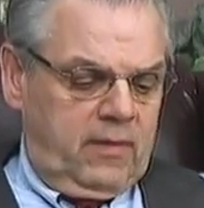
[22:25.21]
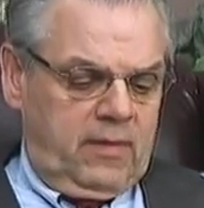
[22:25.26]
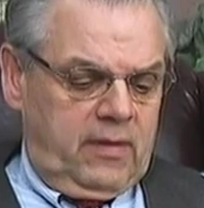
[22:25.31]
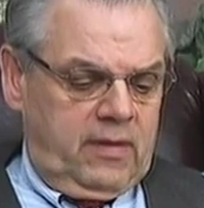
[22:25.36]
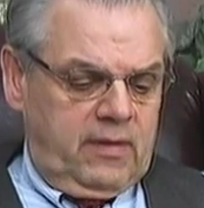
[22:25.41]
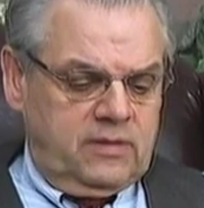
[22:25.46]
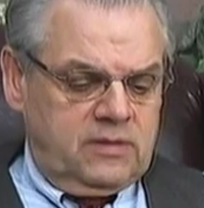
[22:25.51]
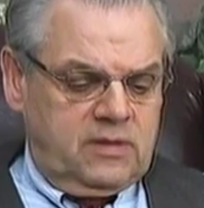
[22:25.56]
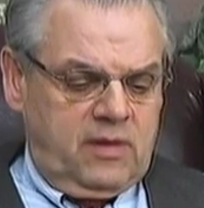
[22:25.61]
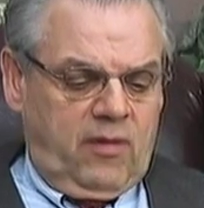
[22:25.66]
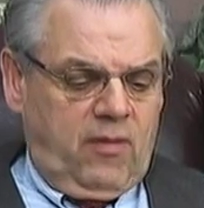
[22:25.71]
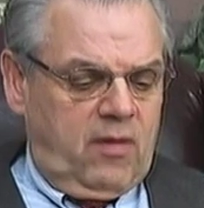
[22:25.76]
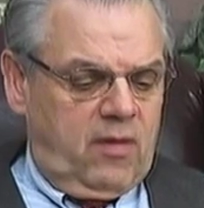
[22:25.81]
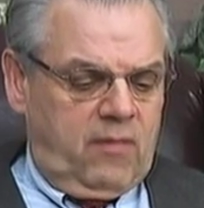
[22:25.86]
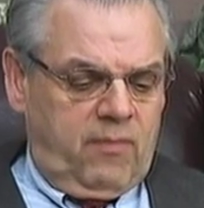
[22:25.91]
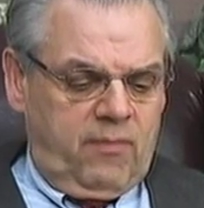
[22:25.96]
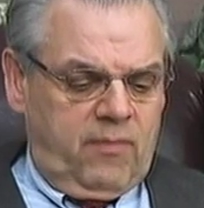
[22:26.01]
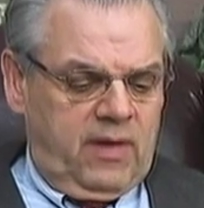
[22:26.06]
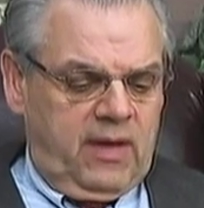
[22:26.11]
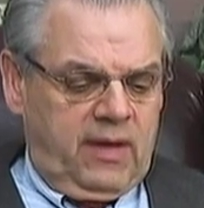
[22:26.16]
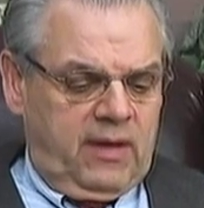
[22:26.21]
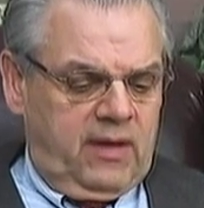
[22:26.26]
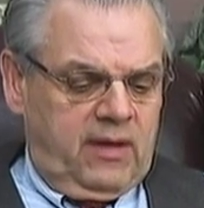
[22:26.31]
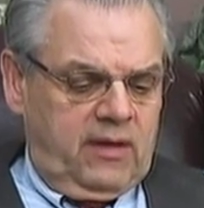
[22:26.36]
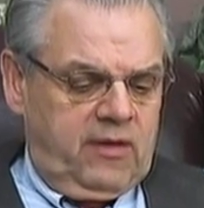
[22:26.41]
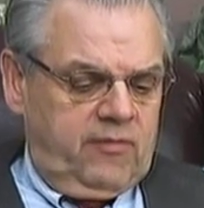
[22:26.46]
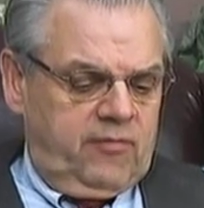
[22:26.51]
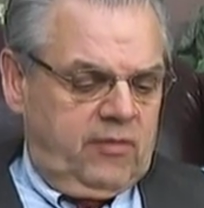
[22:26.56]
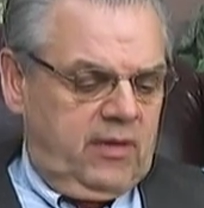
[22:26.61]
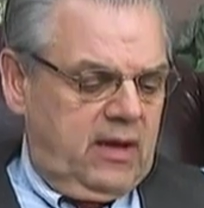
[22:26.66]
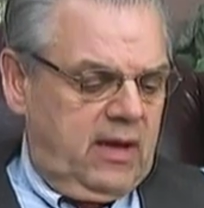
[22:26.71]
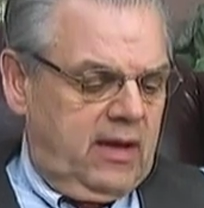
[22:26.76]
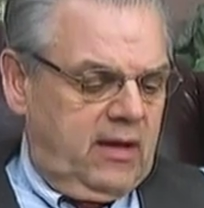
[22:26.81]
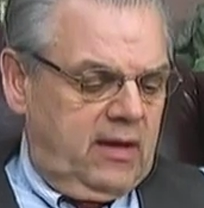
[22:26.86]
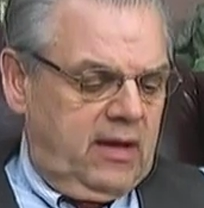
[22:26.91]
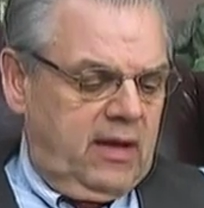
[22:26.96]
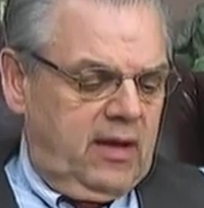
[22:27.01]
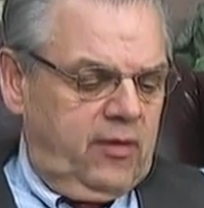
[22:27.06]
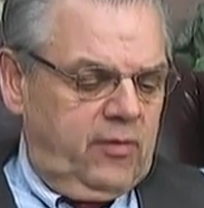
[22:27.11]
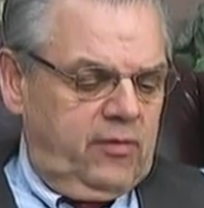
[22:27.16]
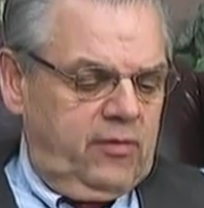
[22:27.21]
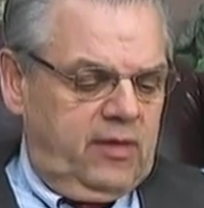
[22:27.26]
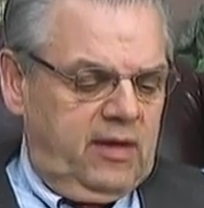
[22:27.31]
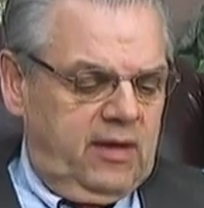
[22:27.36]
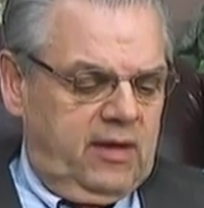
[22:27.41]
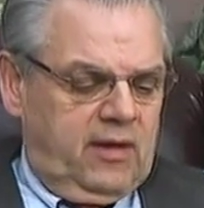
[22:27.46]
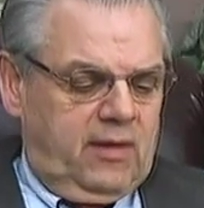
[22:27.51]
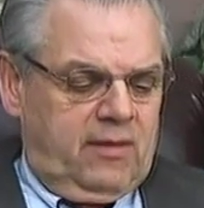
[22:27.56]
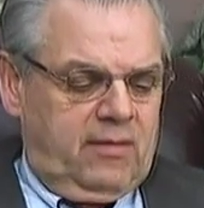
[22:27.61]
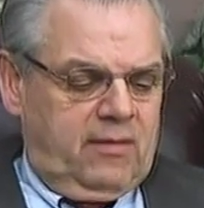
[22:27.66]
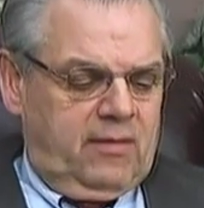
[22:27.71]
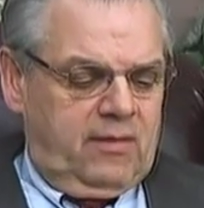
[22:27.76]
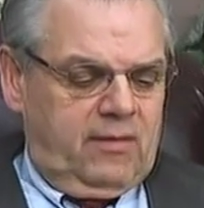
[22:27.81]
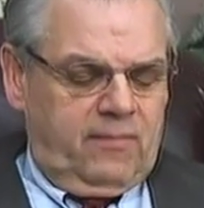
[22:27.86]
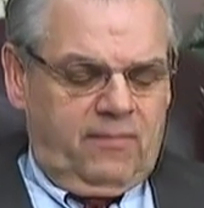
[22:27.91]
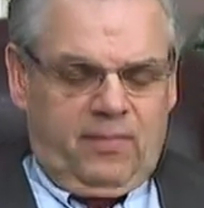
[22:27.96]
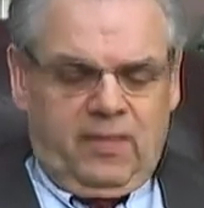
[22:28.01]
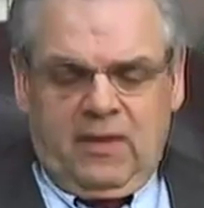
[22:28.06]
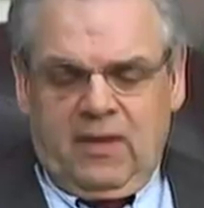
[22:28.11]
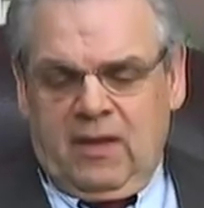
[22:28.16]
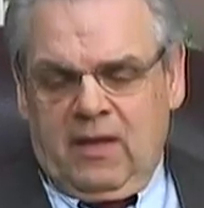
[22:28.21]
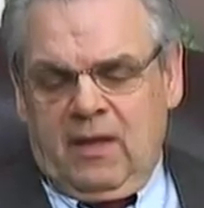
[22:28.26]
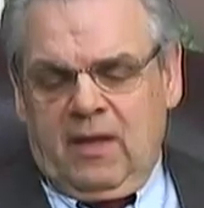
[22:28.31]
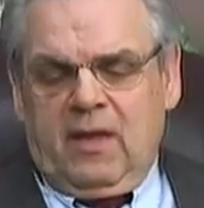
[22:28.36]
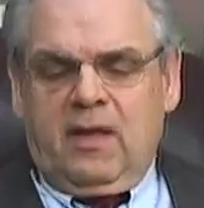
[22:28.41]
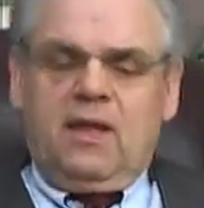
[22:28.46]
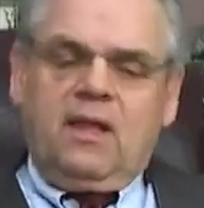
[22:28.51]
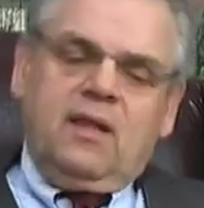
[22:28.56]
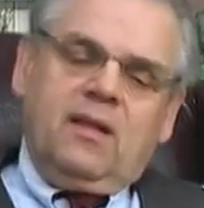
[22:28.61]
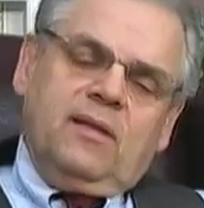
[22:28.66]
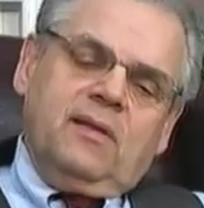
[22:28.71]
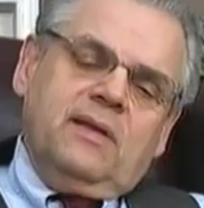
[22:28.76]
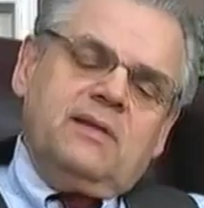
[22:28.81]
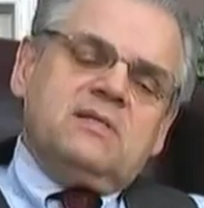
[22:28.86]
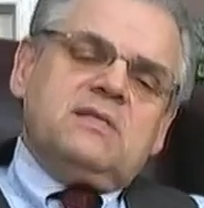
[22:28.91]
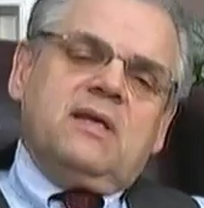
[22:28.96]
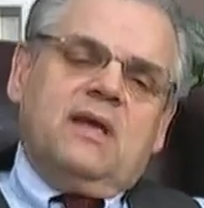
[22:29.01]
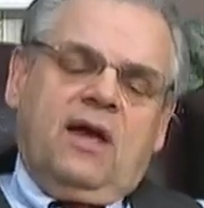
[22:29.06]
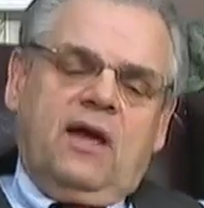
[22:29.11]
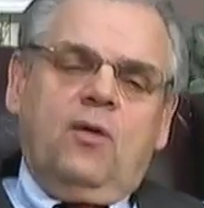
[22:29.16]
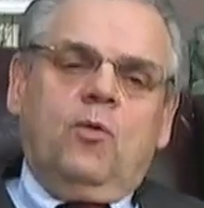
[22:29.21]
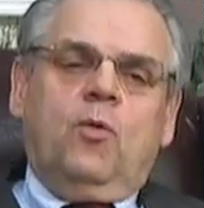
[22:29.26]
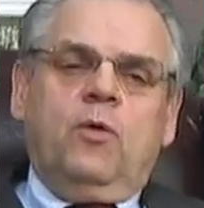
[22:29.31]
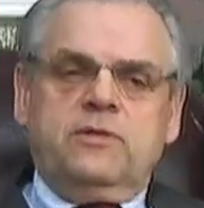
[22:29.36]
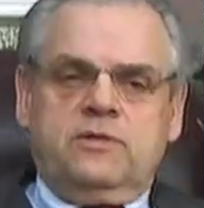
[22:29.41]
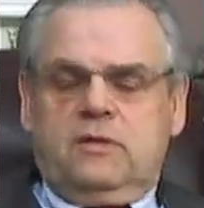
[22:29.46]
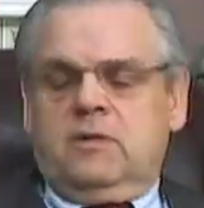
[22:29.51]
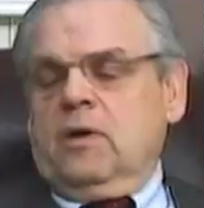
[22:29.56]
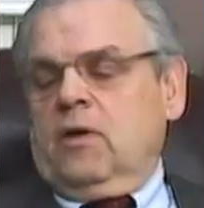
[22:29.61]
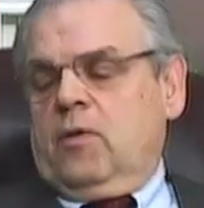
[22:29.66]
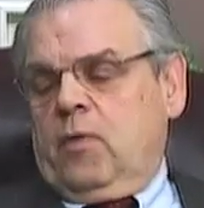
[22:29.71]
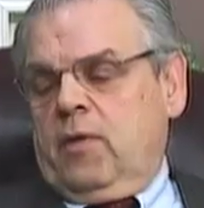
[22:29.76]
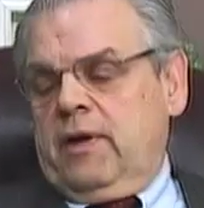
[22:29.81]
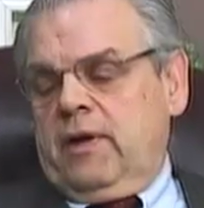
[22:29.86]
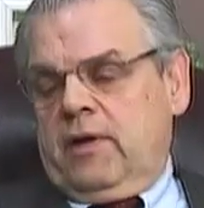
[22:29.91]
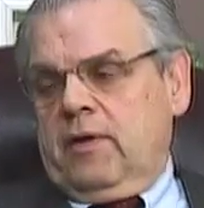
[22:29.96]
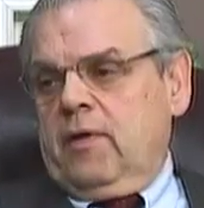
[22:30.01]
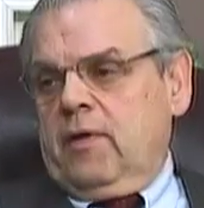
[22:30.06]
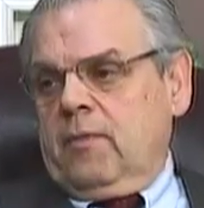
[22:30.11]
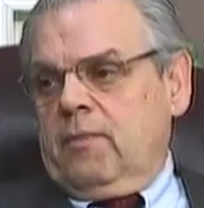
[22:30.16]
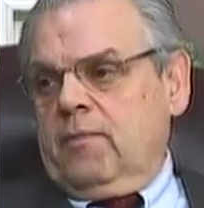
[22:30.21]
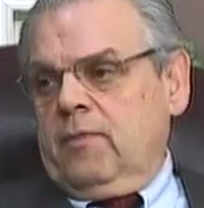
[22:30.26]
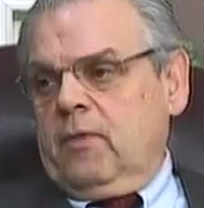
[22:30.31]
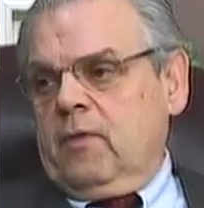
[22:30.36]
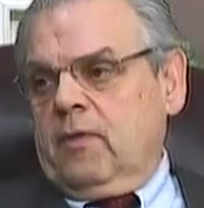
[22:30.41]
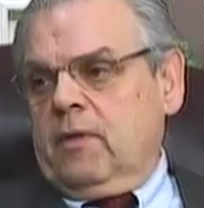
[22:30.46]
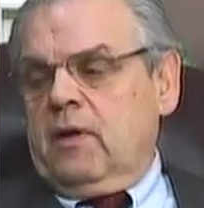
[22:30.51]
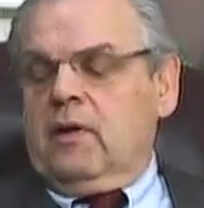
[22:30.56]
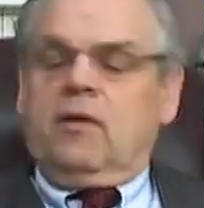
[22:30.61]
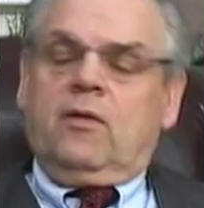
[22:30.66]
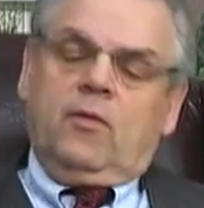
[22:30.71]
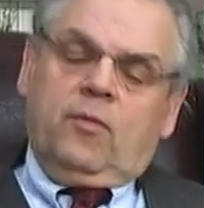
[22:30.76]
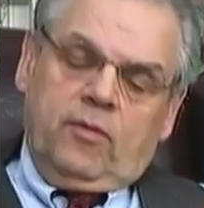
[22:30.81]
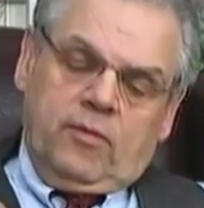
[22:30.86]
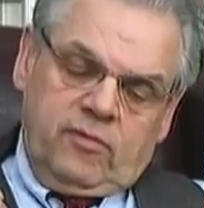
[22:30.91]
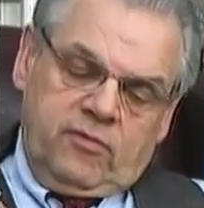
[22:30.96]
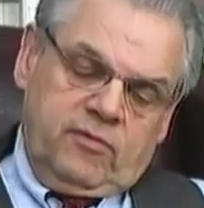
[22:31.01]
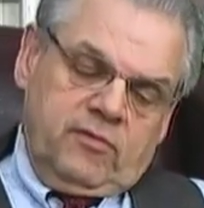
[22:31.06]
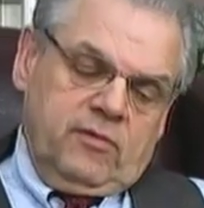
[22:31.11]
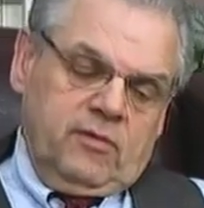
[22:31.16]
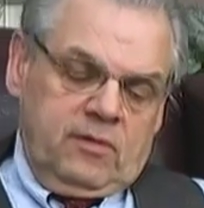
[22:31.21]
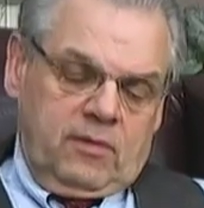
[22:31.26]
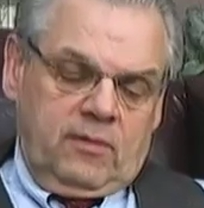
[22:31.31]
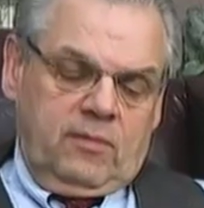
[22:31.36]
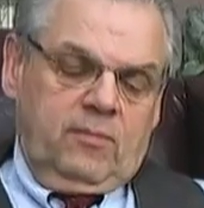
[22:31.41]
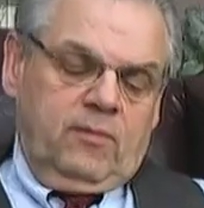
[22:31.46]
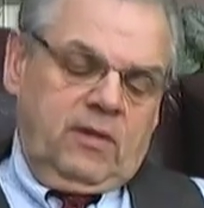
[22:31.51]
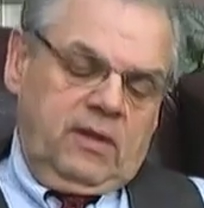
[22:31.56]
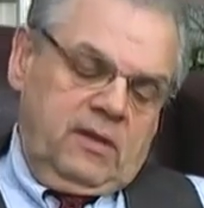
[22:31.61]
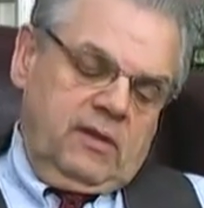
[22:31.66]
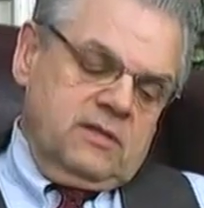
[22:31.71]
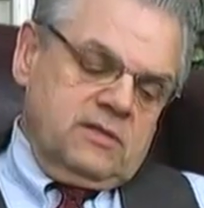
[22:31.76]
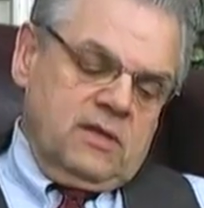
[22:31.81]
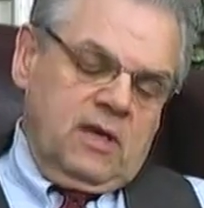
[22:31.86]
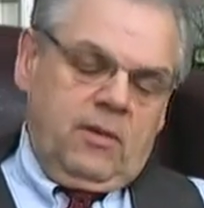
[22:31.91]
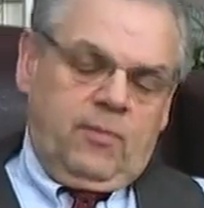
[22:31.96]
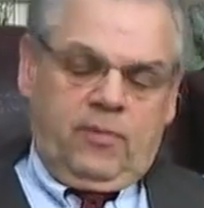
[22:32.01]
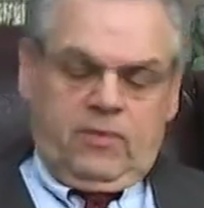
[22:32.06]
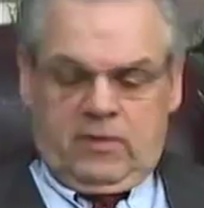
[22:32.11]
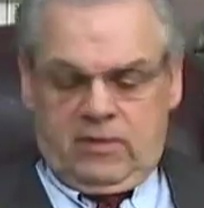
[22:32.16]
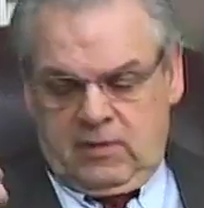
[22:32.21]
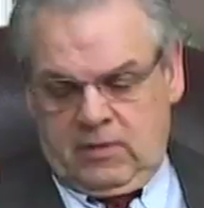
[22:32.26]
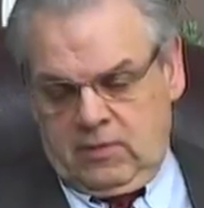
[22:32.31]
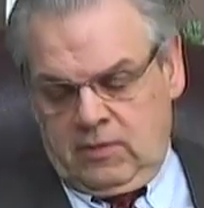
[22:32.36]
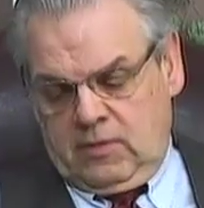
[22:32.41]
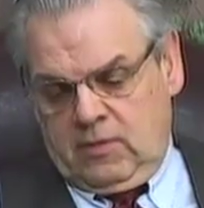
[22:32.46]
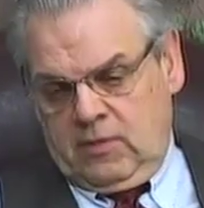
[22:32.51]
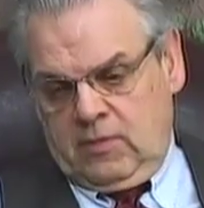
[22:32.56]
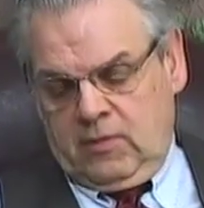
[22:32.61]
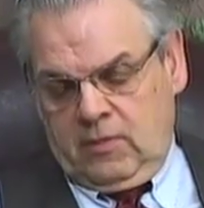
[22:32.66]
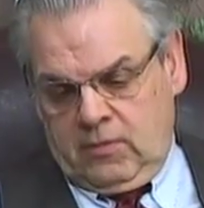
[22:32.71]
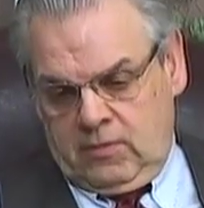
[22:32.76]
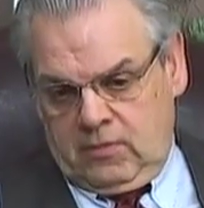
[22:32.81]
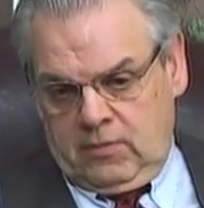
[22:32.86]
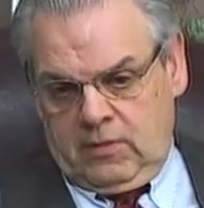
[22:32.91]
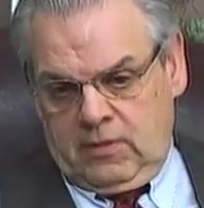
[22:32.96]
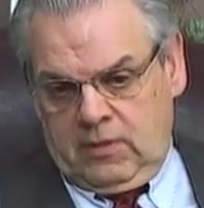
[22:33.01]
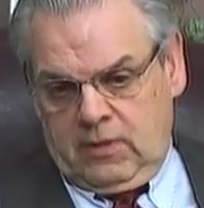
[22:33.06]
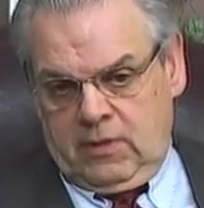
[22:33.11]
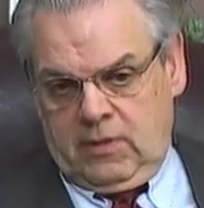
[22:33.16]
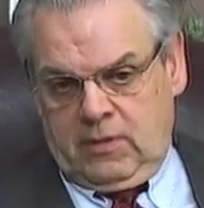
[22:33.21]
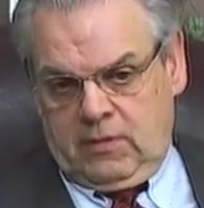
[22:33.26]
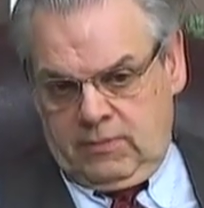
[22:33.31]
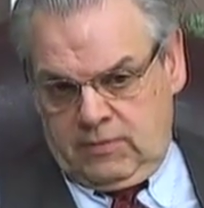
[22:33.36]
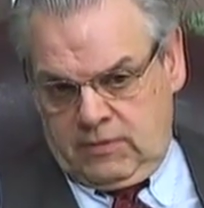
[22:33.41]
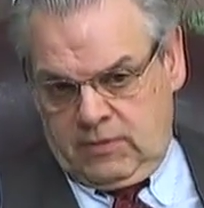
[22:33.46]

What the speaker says: Is there a mechanism? How do they? Let's say I was the creditor. Okay, in other words, in this hypothetical,